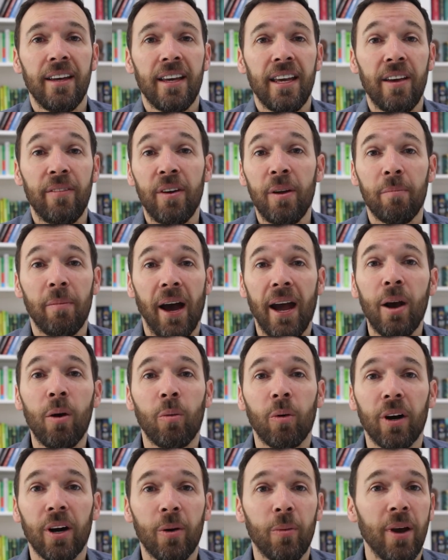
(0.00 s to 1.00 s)
Even at my
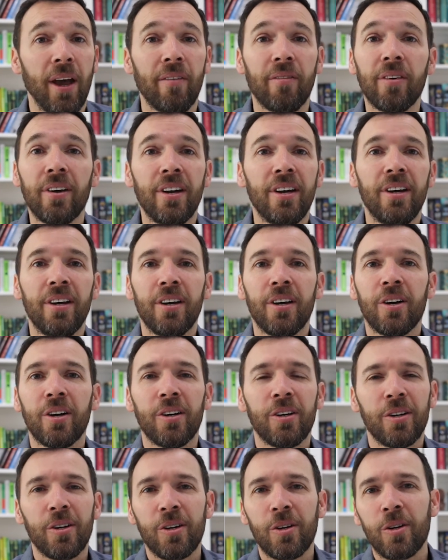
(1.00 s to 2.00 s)
work, we have
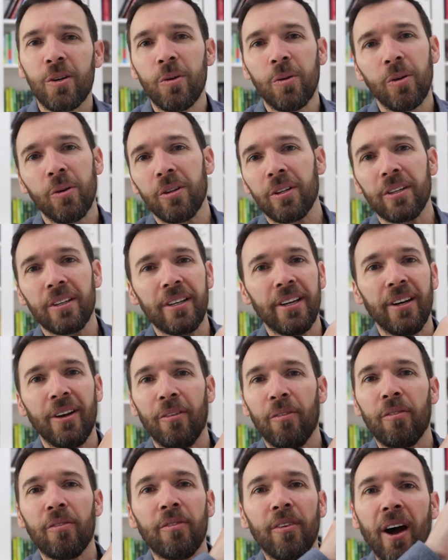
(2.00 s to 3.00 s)
cool,
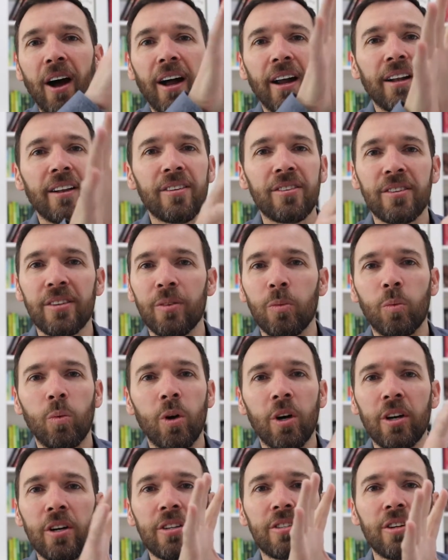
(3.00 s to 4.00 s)
fonts and
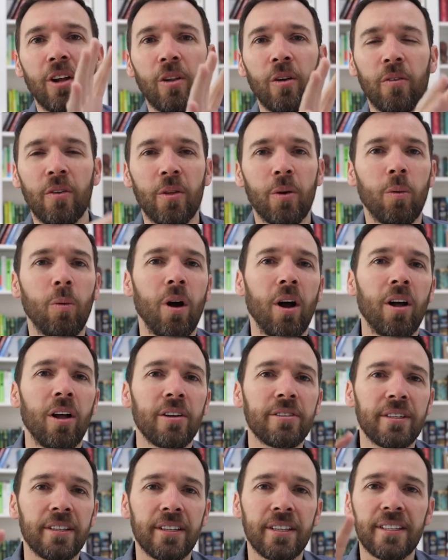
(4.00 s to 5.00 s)
words all over the
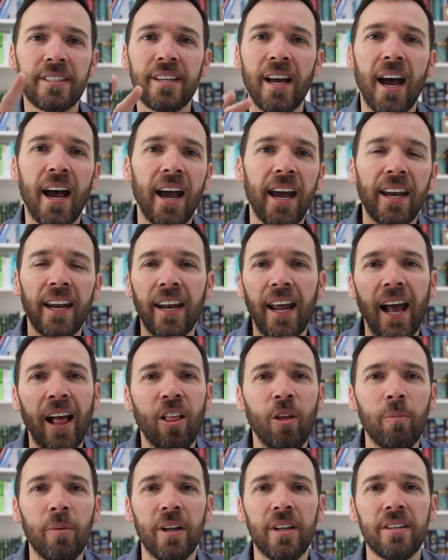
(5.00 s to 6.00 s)
walls and design and
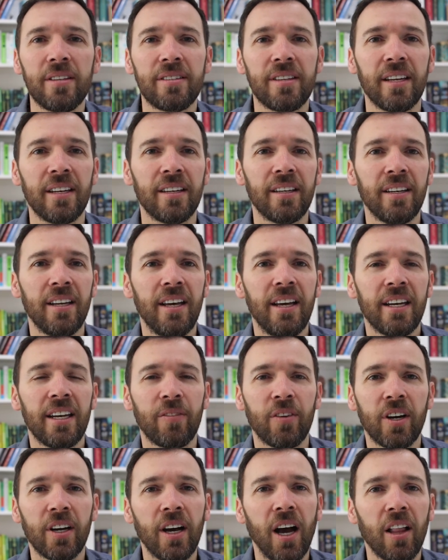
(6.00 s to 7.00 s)
elements and
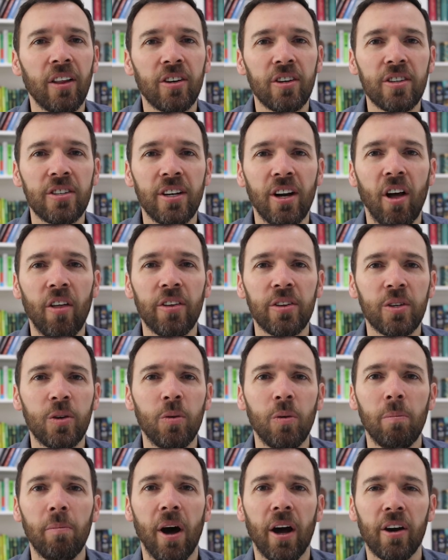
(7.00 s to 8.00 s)
different colors and all this
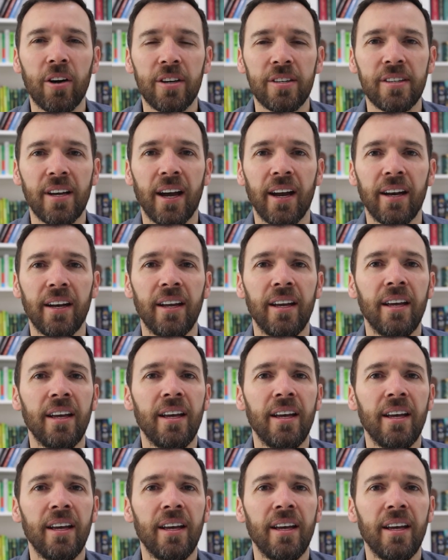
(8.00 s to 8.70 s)
cool modern design.